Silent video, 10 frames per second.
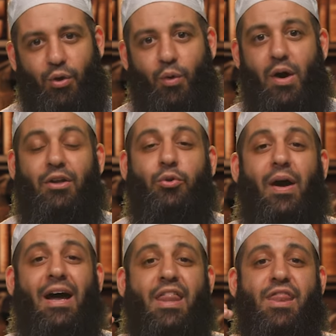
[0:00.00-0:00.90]
or a
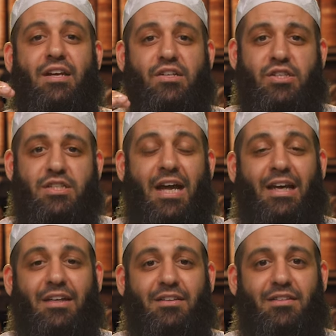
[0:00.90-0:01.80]
dua that is
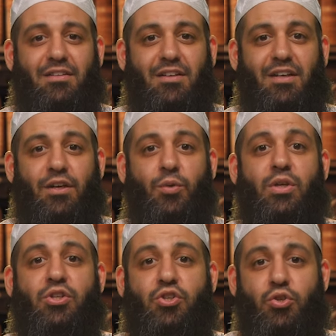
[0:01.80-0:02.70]
silent in
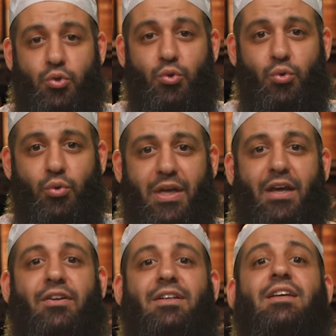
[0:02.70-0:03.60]
which you
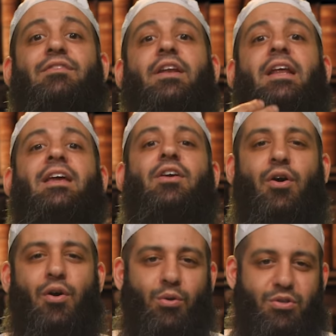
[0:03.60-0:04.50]
cannot even hear
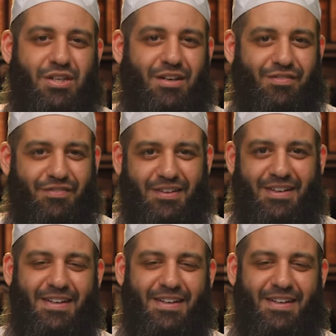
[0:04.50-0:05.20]
your own self.